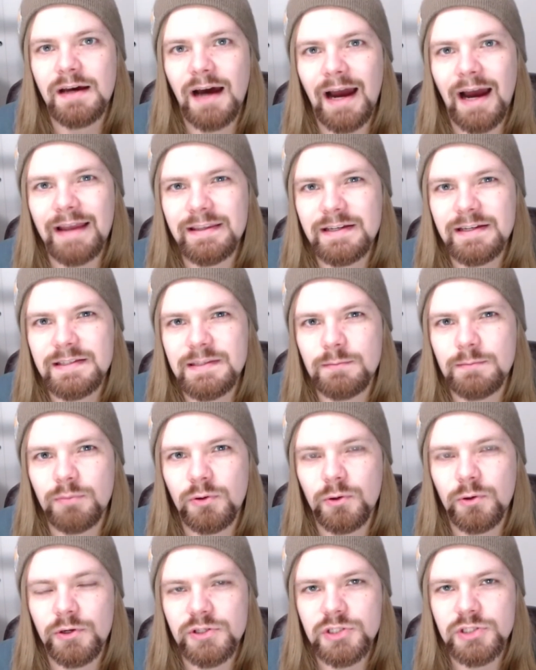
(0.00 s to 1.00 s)
I think it's
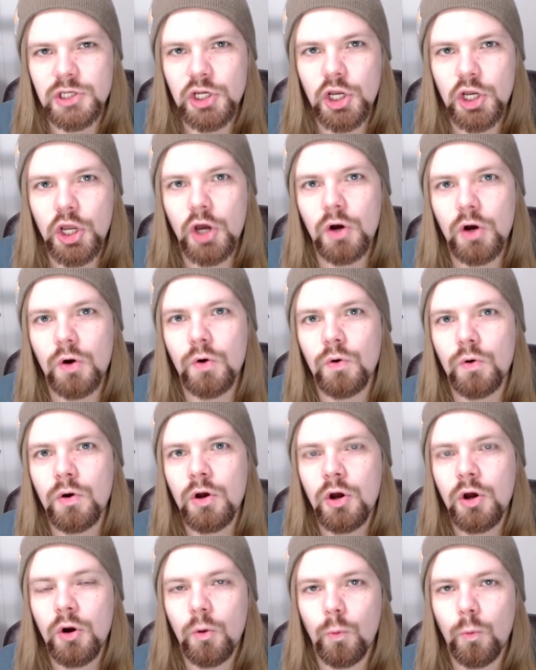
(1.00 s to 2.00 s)
important to know
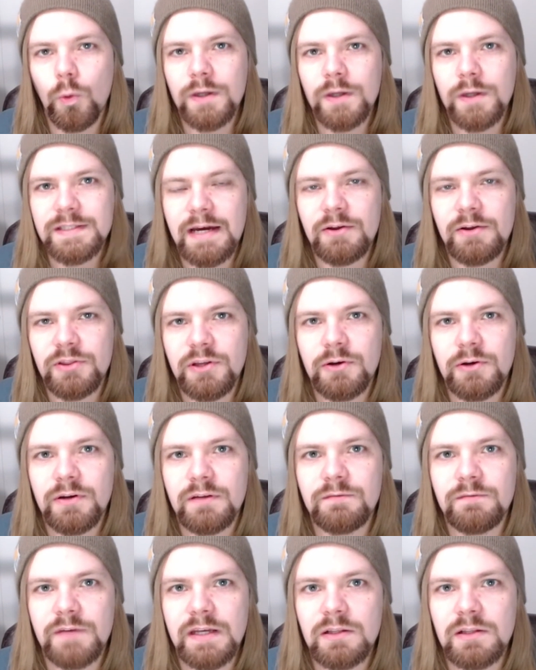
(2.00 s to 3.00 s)
what's out there and
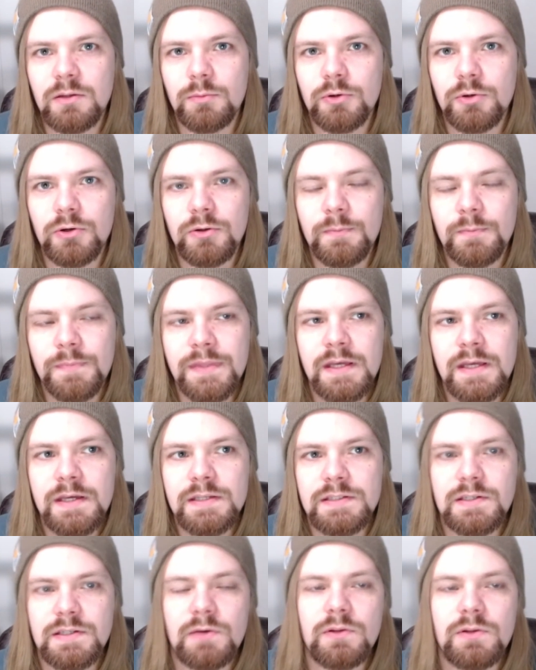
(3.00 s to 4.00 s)
available
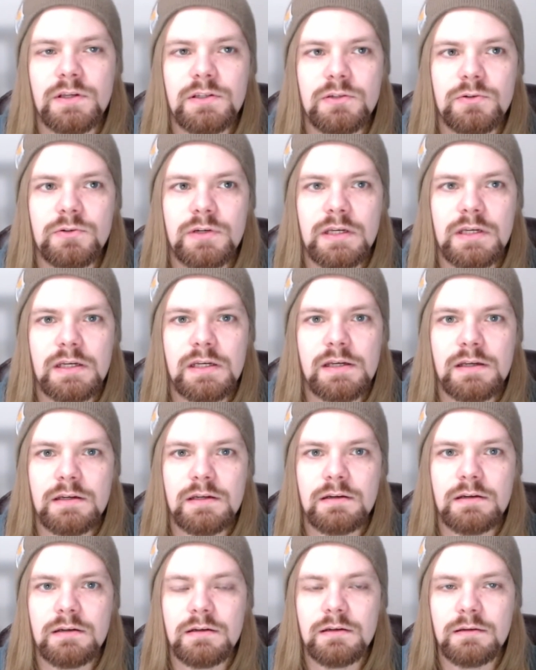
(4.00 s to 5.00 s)
so that you
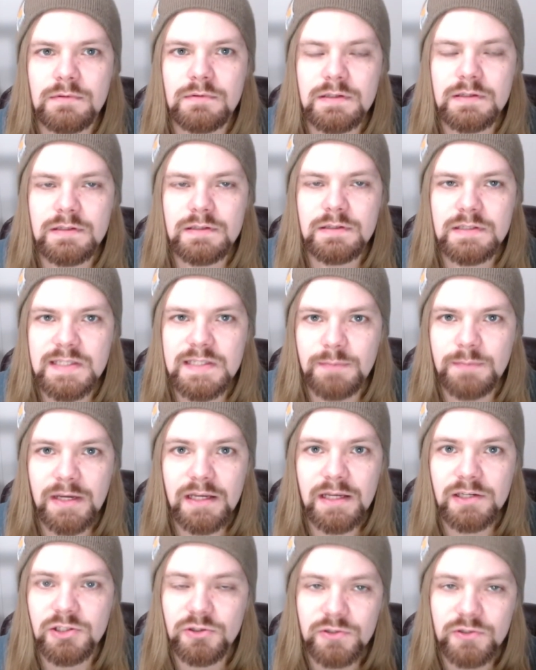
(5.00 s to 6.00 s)
can
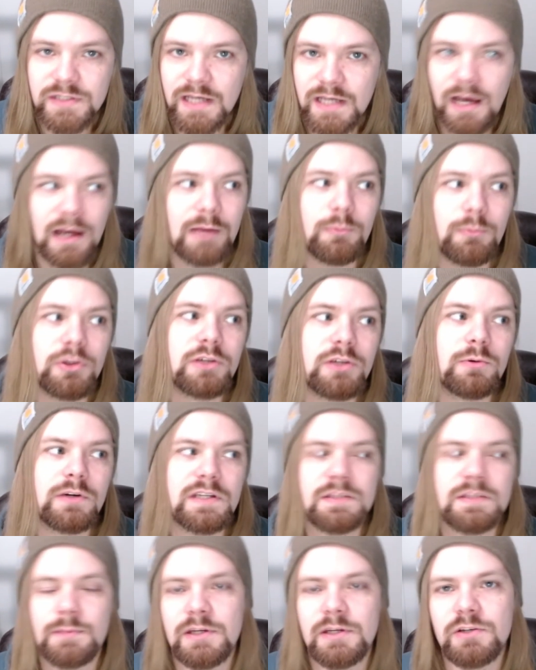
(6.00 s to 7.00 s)
spend your time when you want
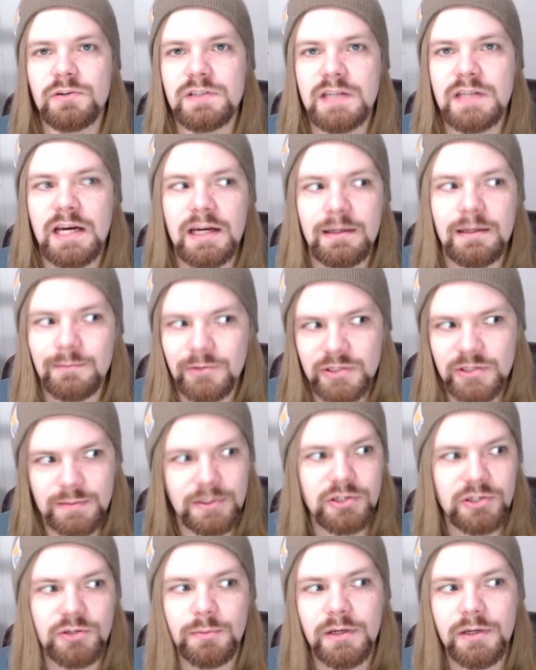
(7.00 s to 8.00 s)
to spend your time, or
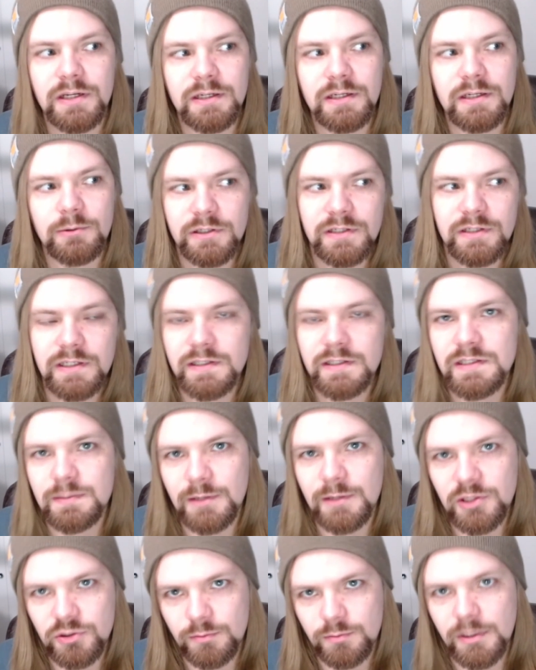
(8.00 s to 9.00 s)
spend your money when you need to
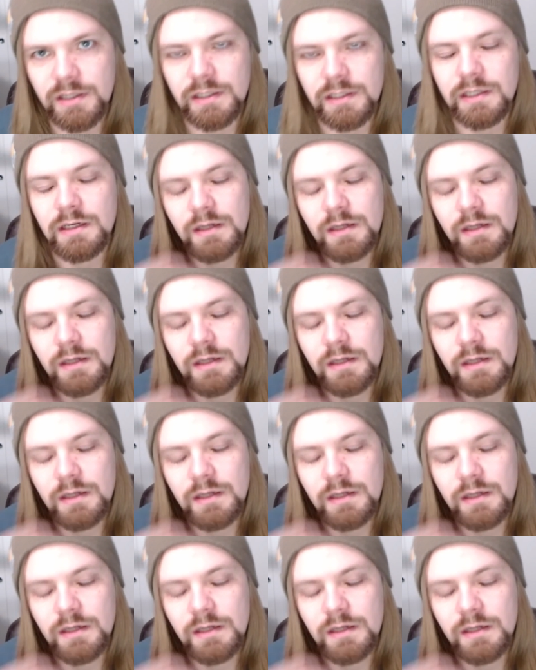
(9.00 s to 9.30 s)
spend your money.